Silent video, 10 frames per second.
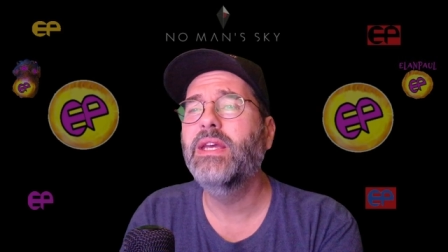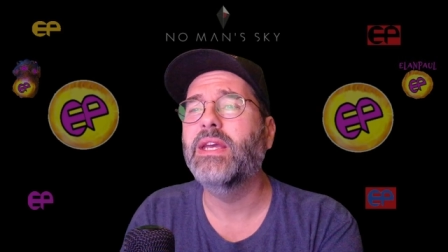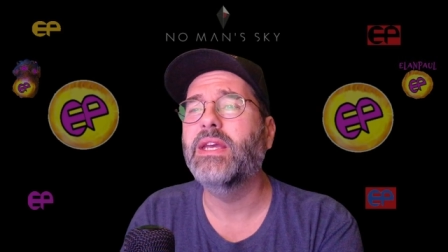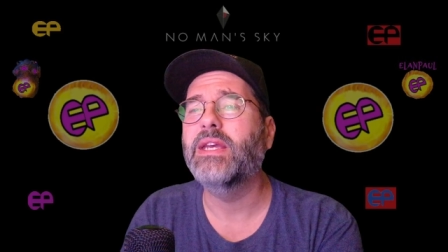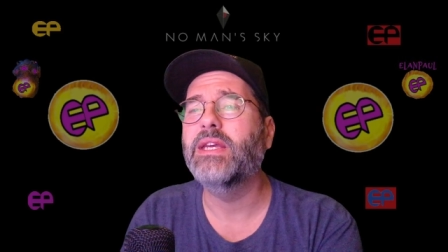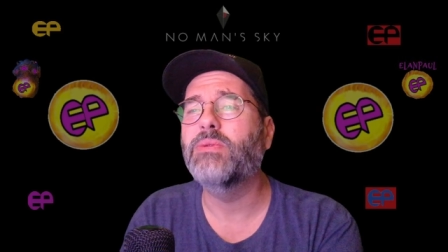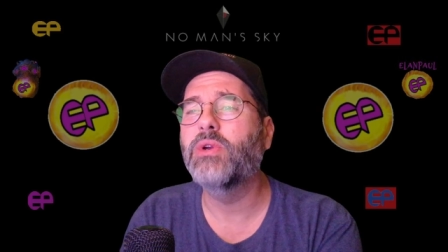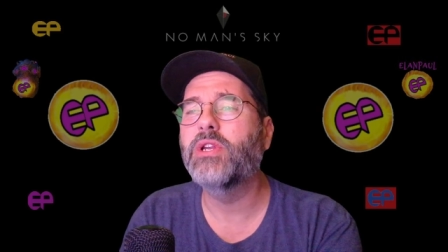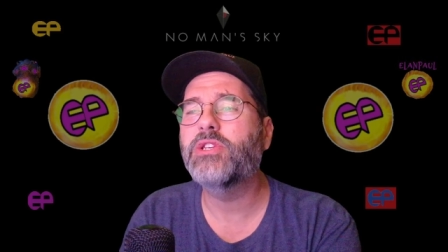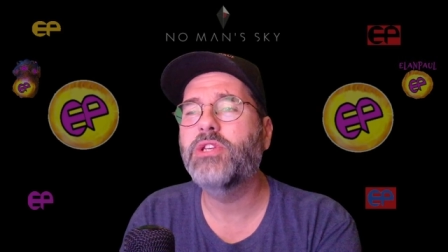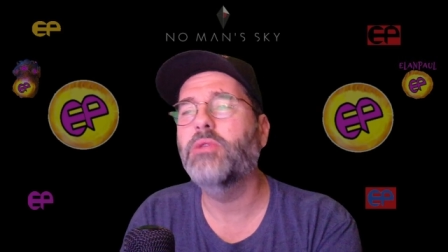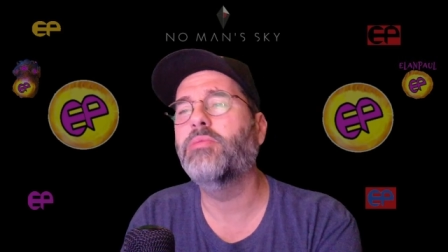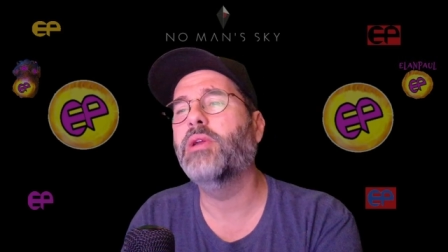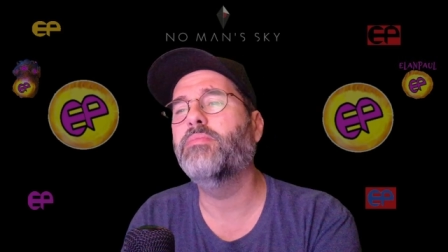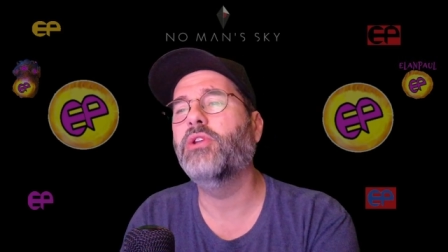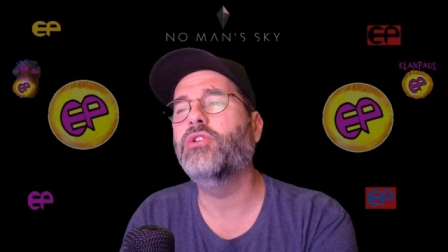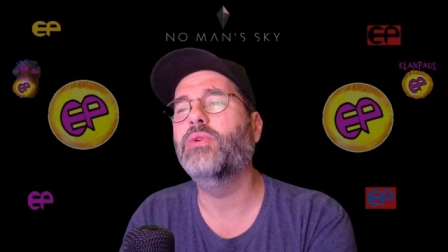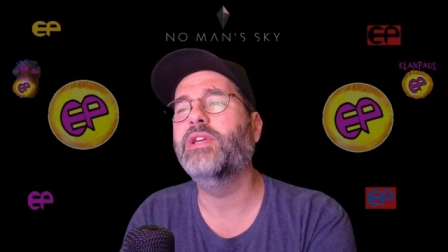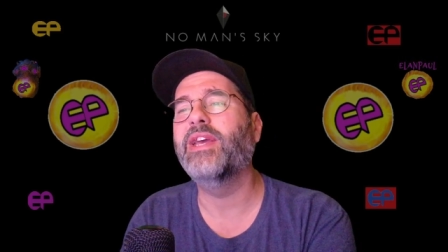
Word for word: and we're going to celebrate by doing